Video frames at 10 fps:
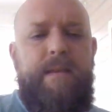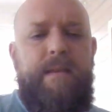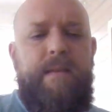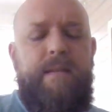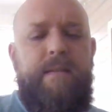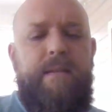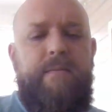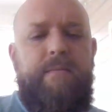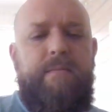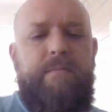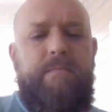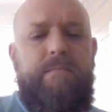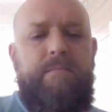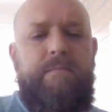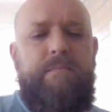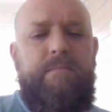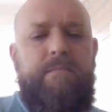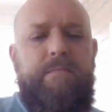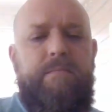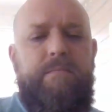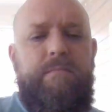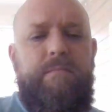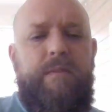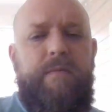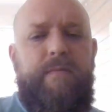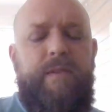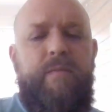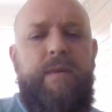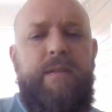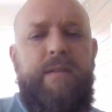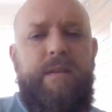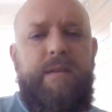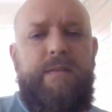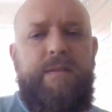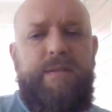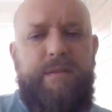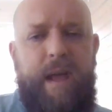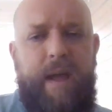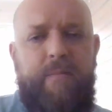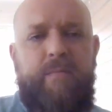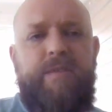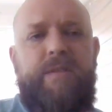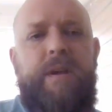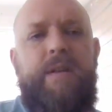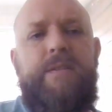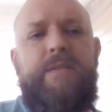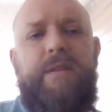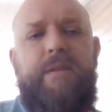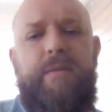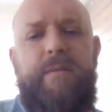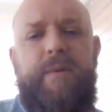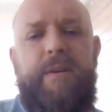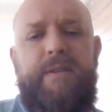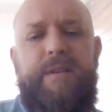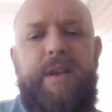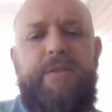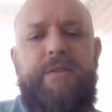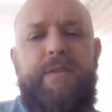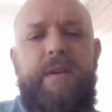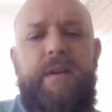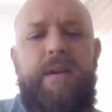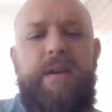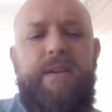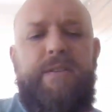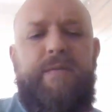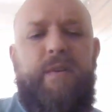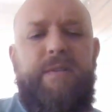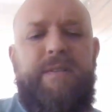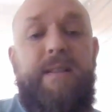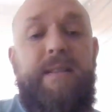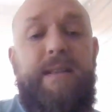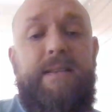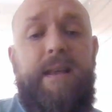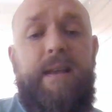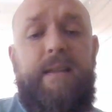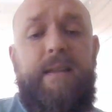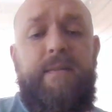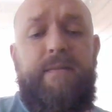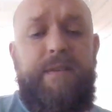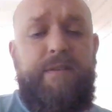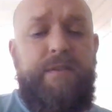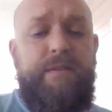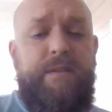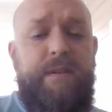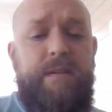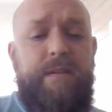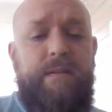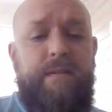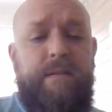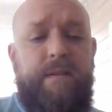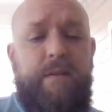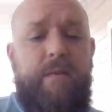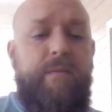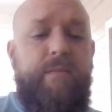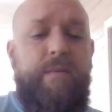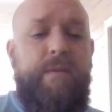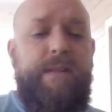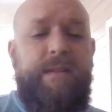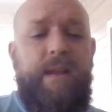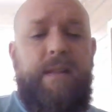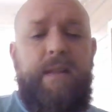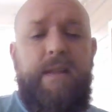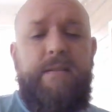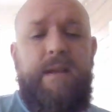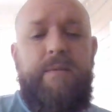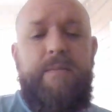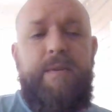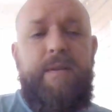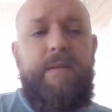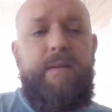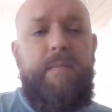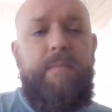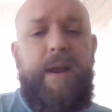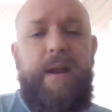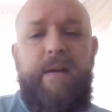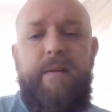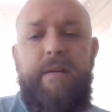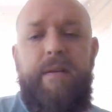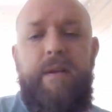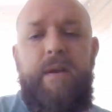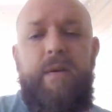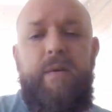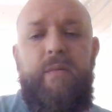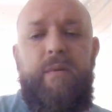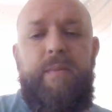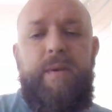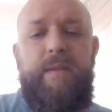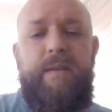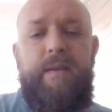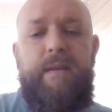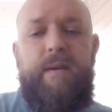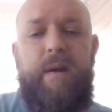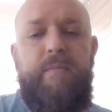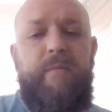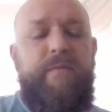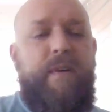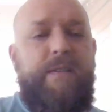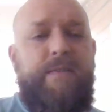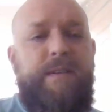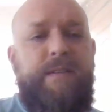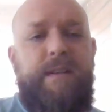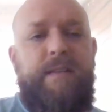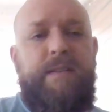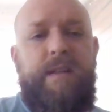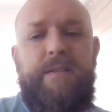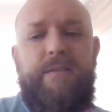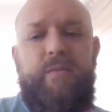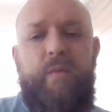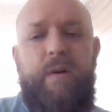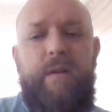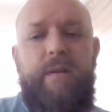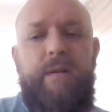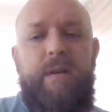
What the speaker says: In viewing the abnormal studies and her presentation, as far as the least likely deficiency or the least likely enzyme to be impaired would be the carbamyl phosphate synthetase 1,